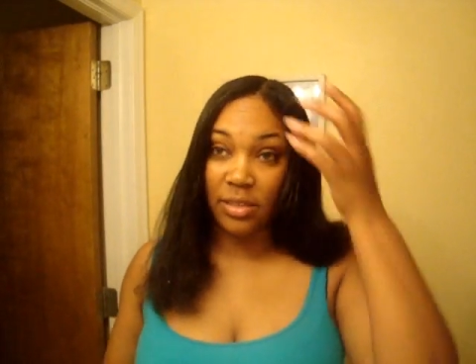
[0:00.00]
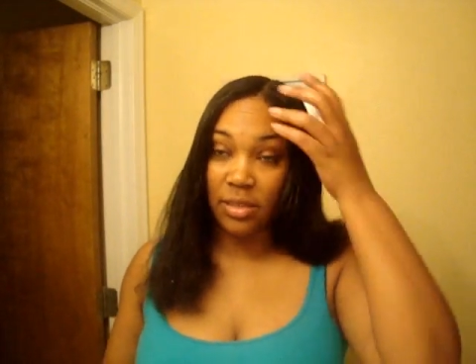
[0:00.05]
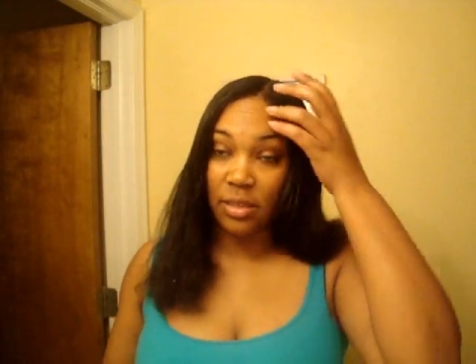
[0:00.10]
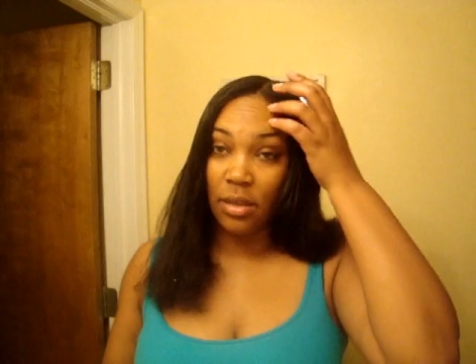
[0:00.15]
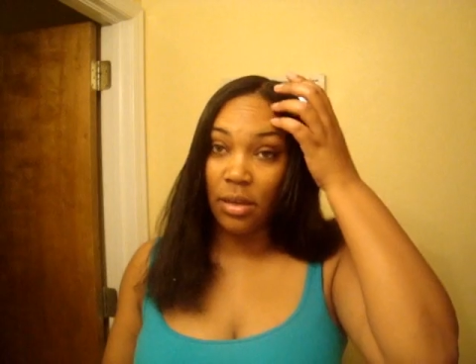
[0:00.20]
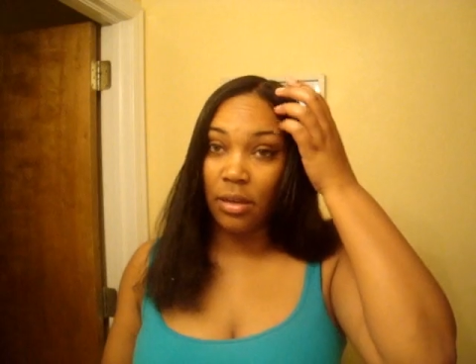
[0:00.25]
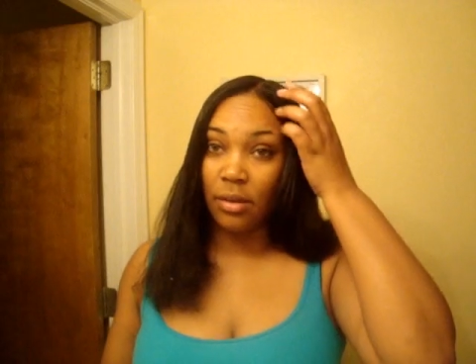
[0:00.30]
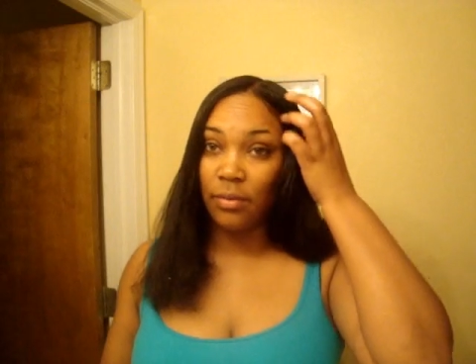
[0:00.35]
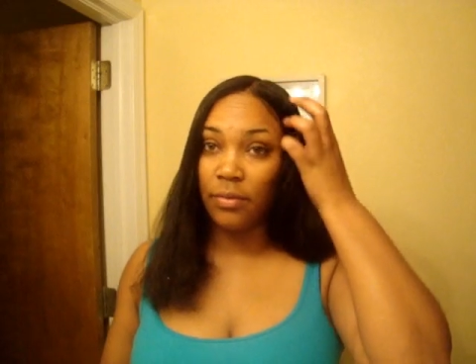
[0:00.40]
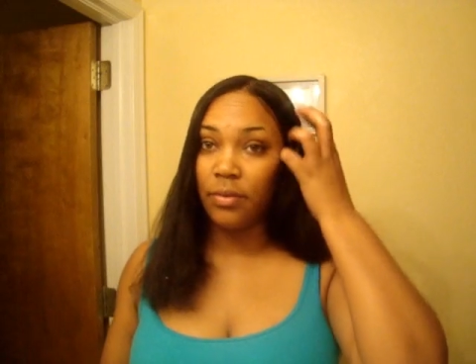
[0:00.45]

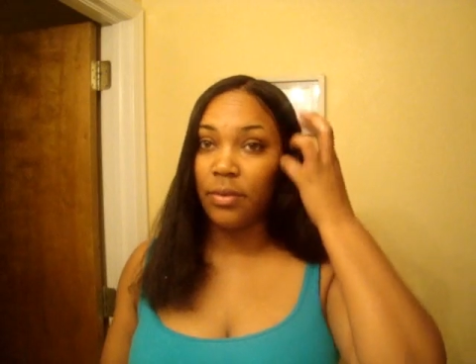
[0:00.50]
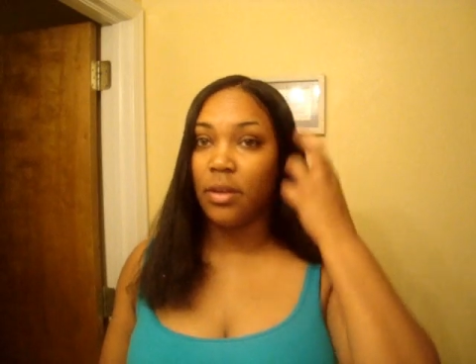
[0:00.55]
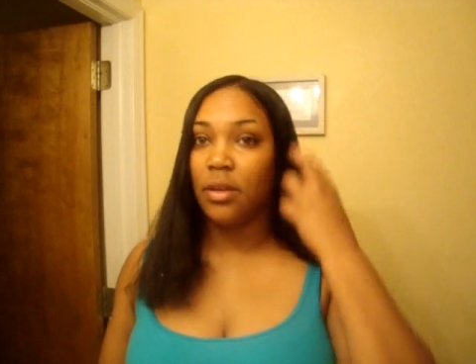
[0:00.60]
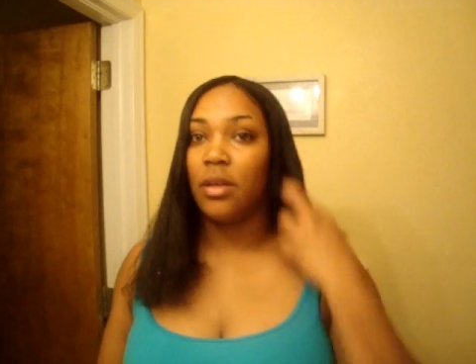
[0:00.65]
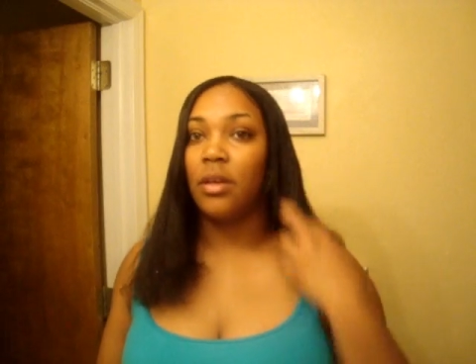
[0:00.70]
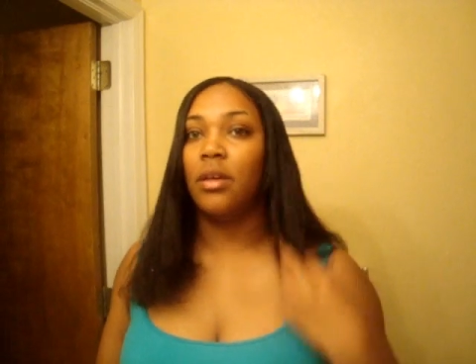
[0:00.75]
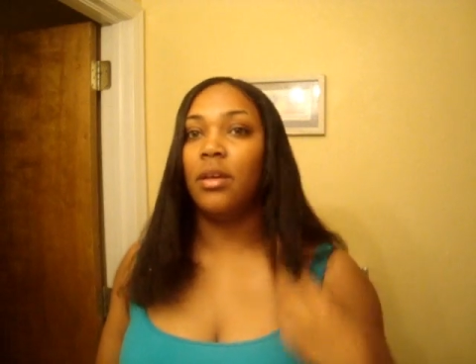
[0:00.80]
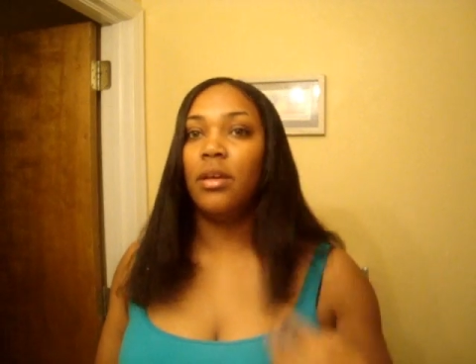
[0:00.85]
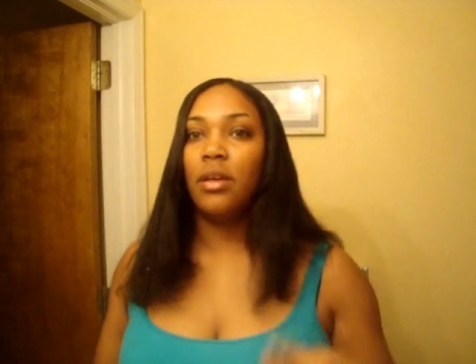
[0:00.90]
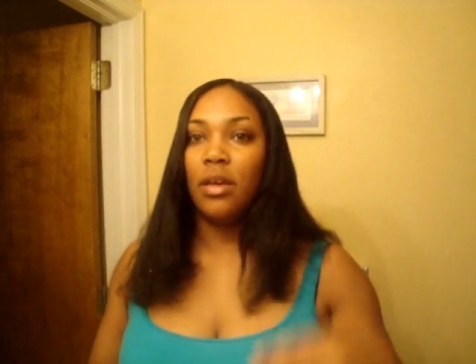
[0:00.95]
stuff.
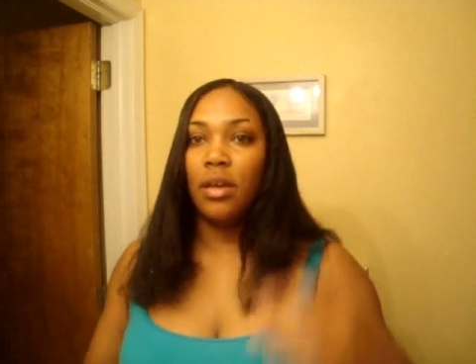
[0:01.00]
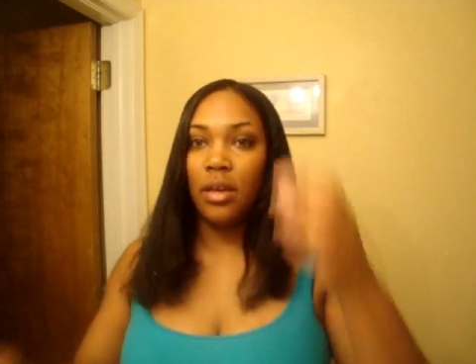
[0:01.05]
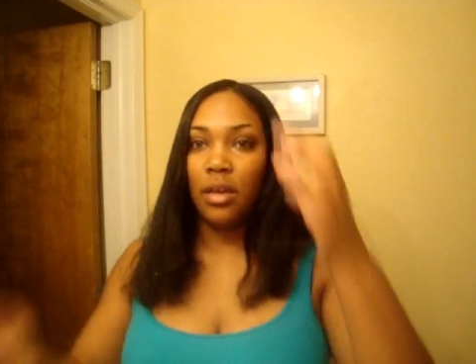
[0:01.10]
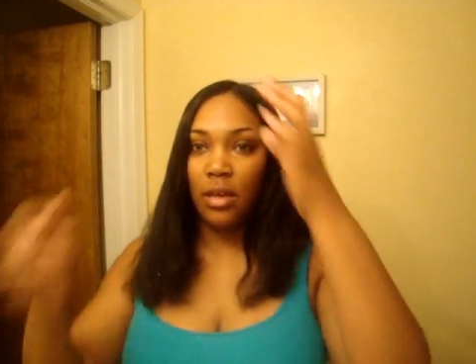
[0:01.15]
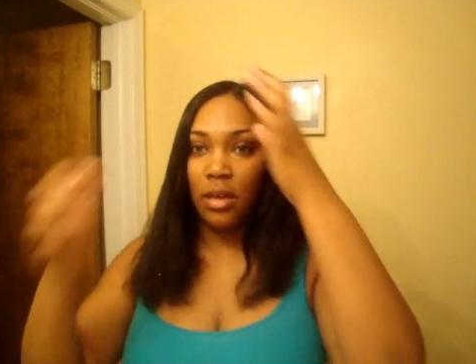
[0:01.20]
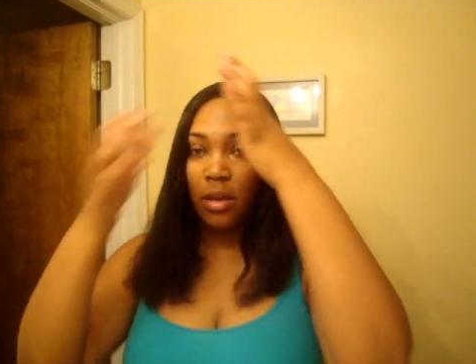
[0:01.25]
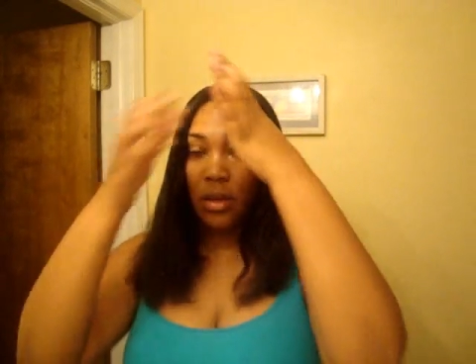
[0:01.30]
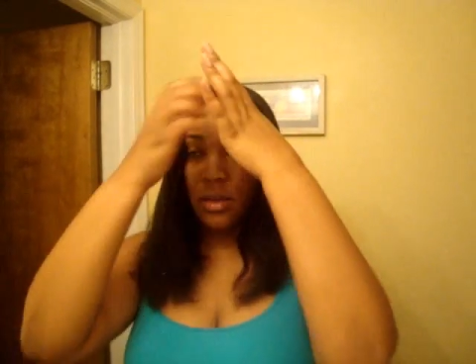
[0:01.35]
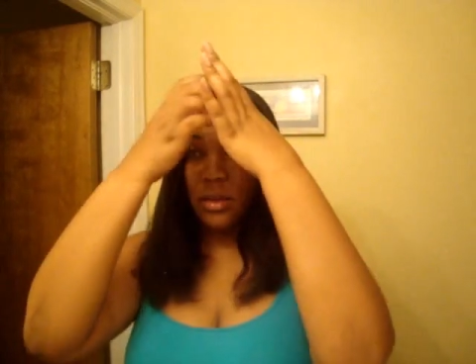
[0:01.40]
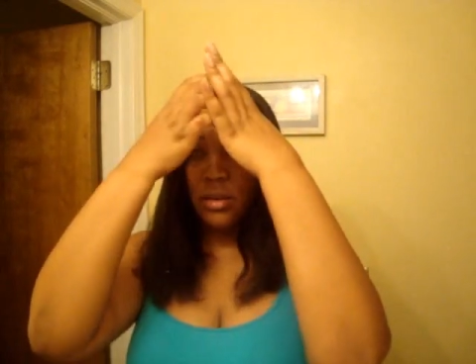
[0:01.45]

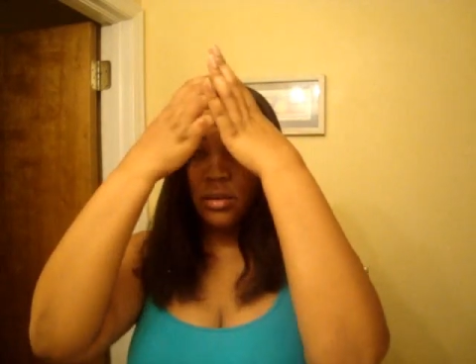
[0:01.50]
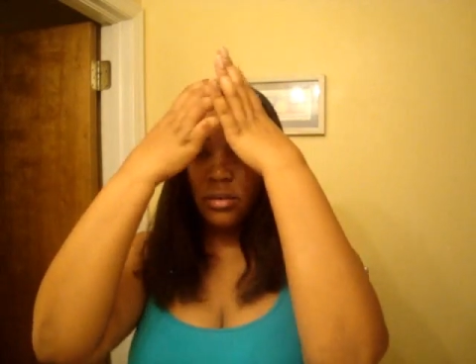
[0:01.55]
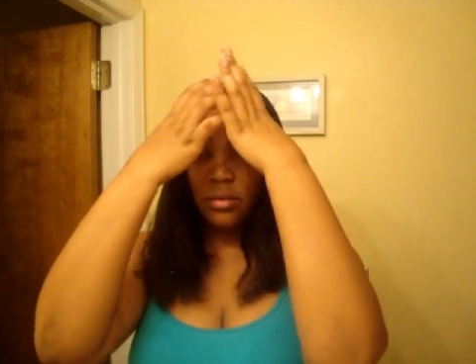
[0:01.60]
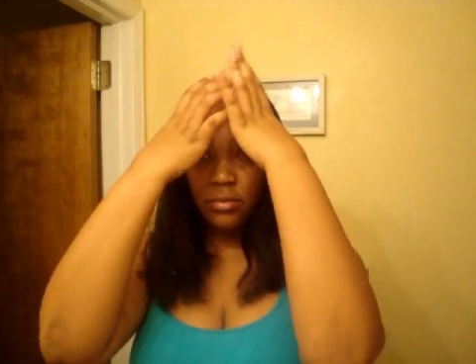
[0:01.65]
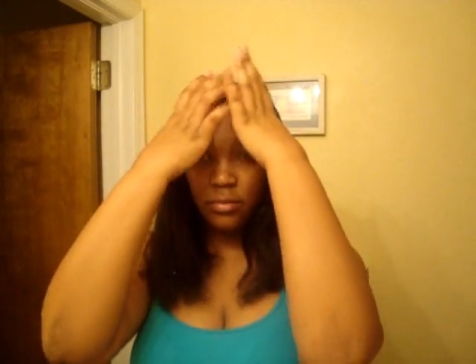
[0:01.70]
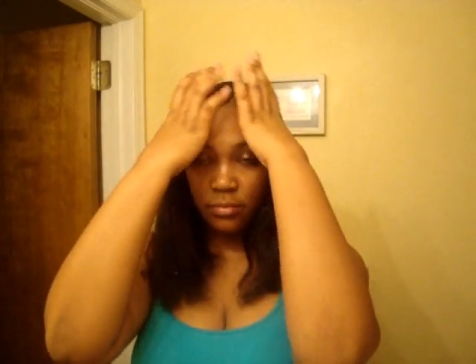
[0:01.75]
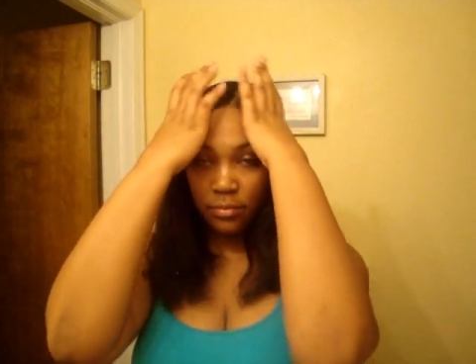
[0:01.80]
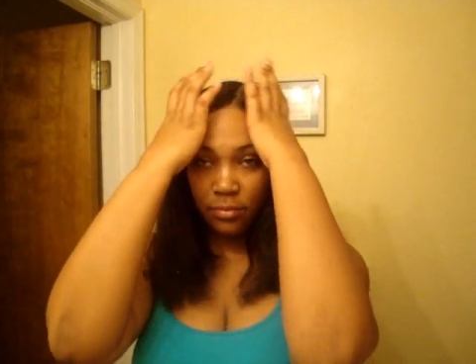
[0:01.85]
And